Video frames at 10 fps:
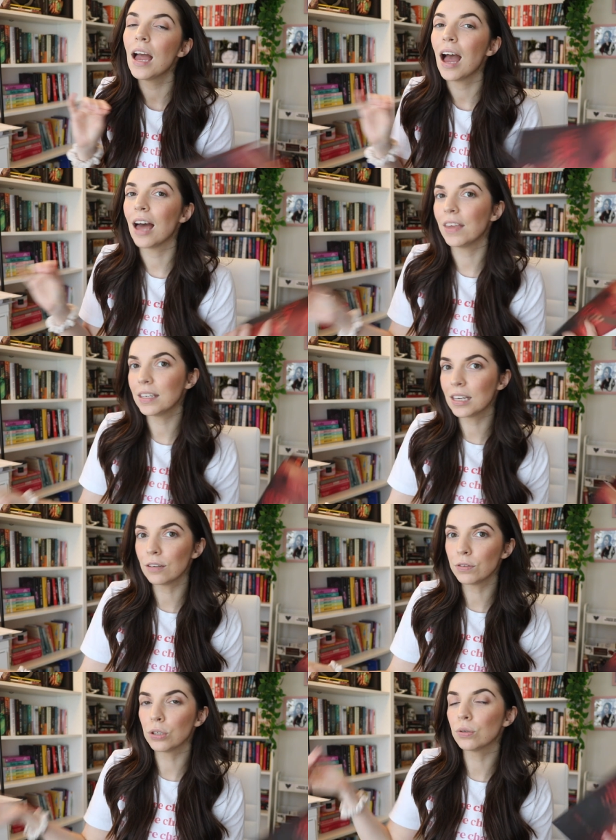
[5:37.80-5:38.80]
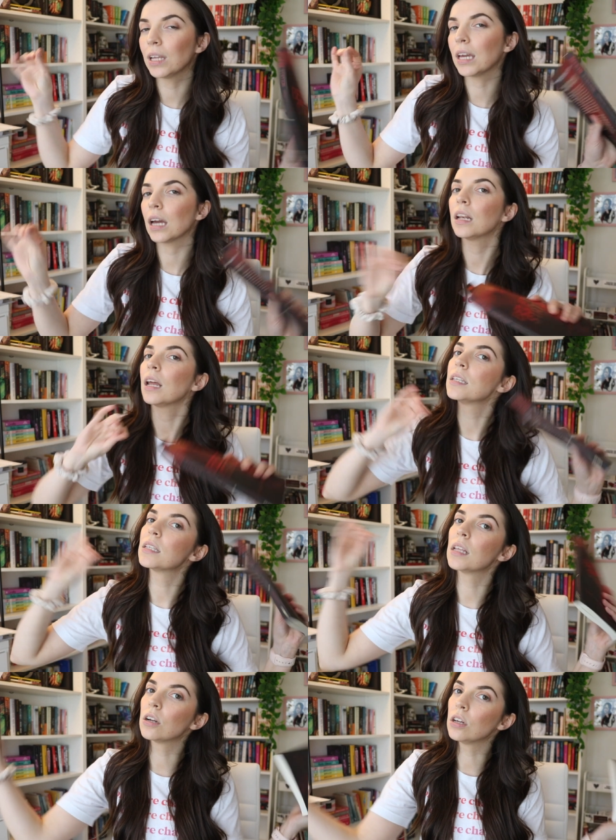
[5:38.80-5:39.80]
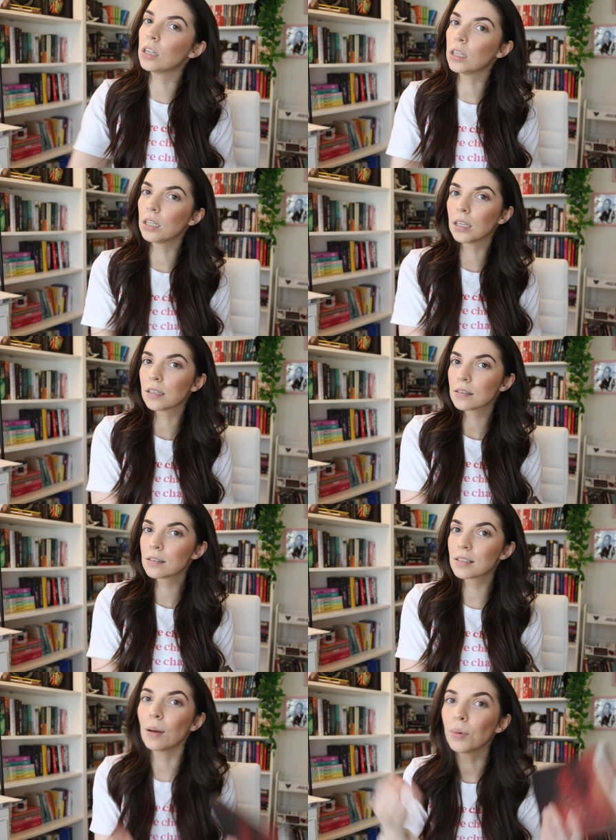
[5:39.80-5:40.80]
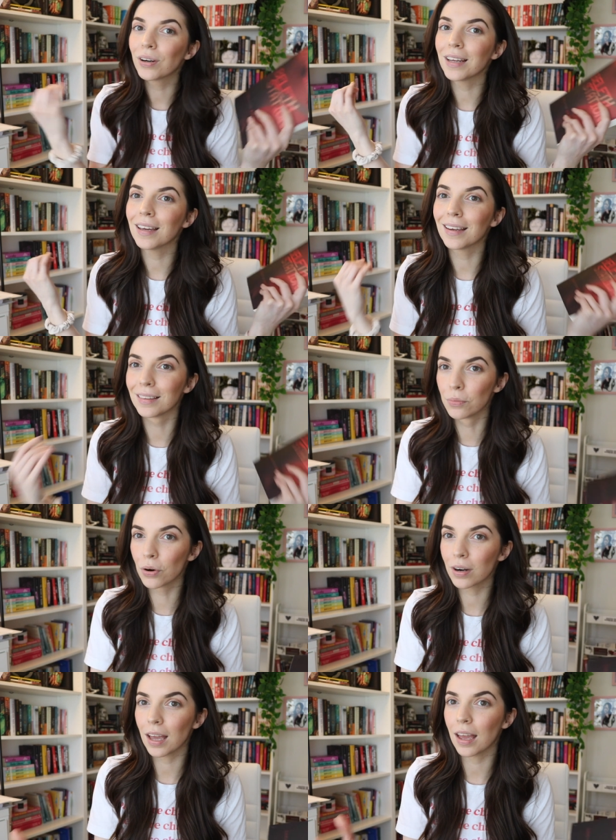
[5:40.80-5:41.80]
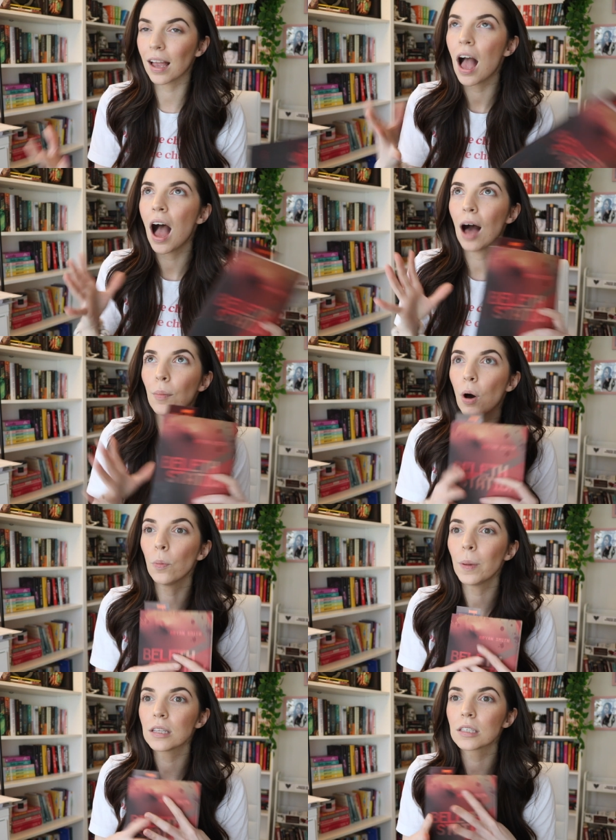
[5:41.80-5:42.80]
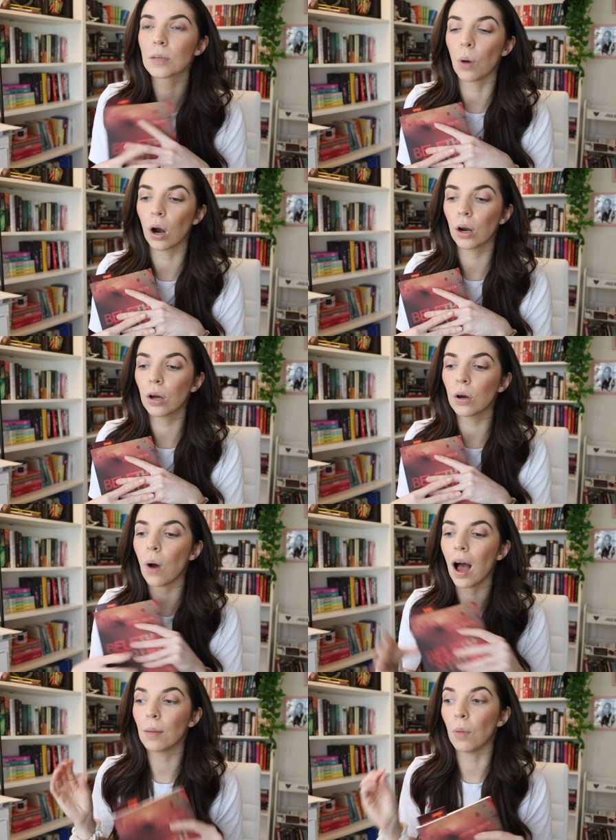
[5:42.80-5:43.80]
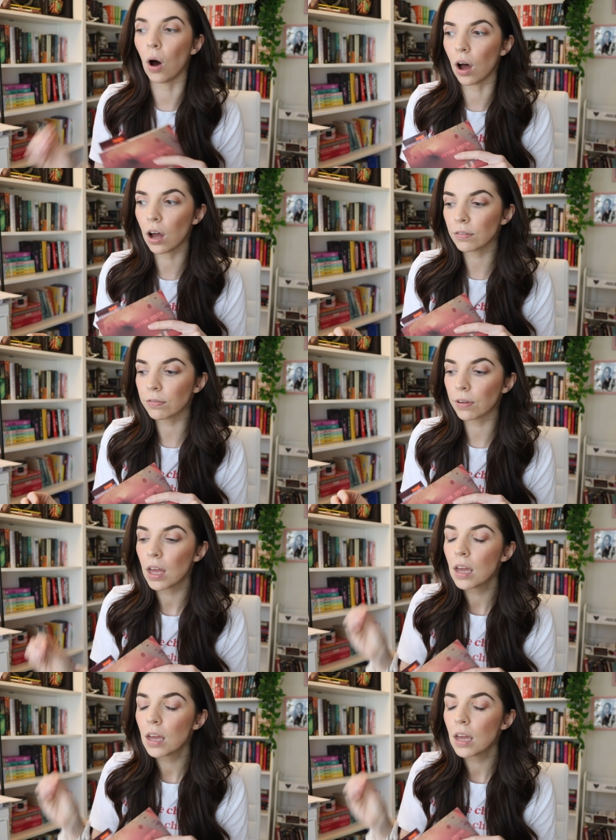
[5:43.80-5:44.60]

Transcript: and then give you like a nice little summary in the morning. I'm hoping tomorrow I'm off.